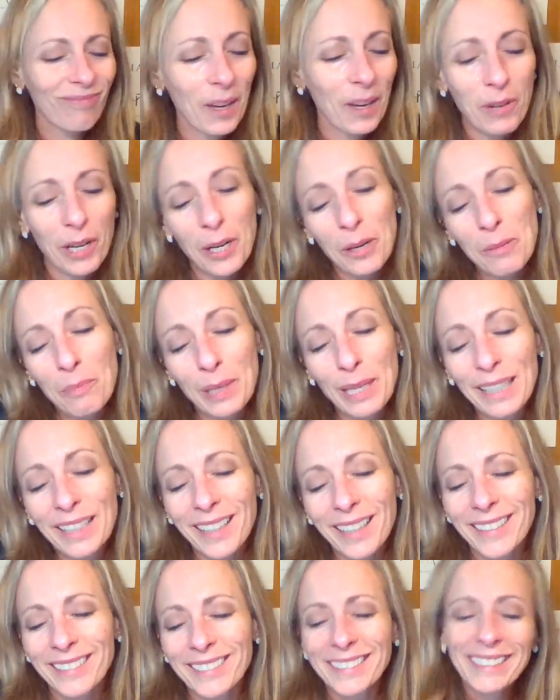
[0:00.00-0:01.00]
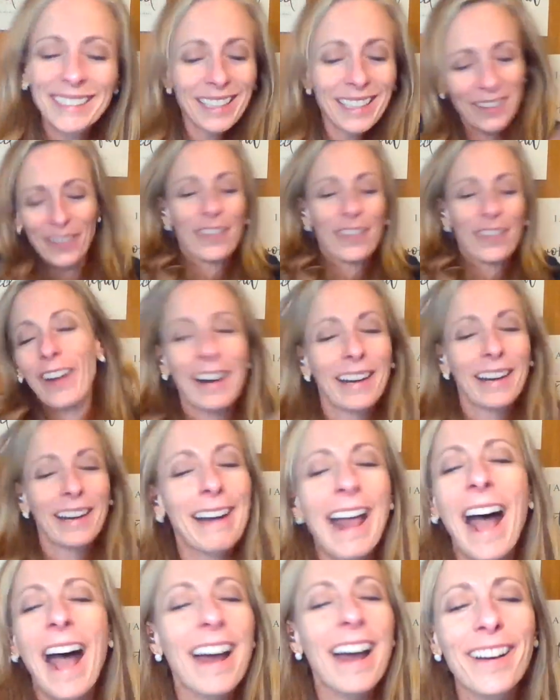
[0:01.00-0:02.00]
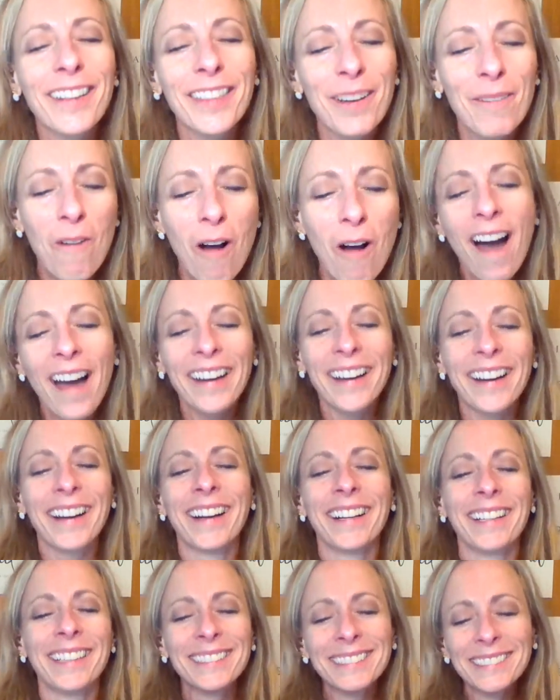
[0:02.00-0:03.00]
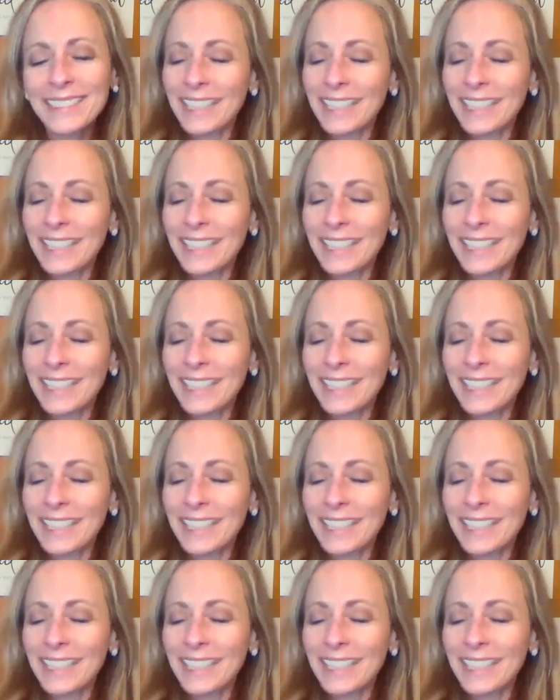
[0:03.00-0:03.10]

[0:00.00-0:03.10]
We are Peter. We're running out on the water.